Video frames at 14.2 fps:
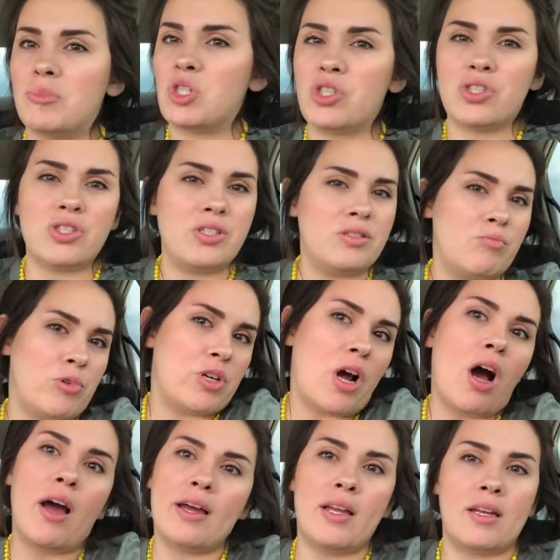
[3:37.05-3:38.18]
just we're
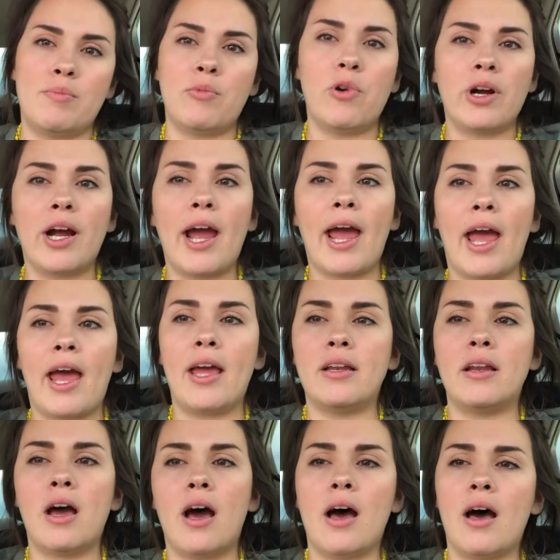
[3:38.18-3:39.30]
not anymore.
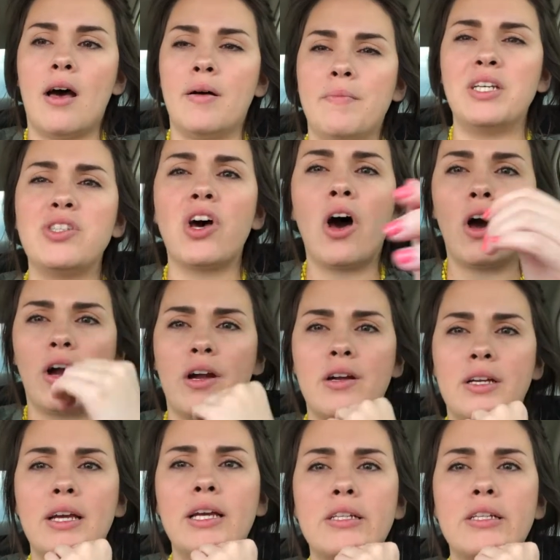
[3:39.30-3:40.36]
And it's hard.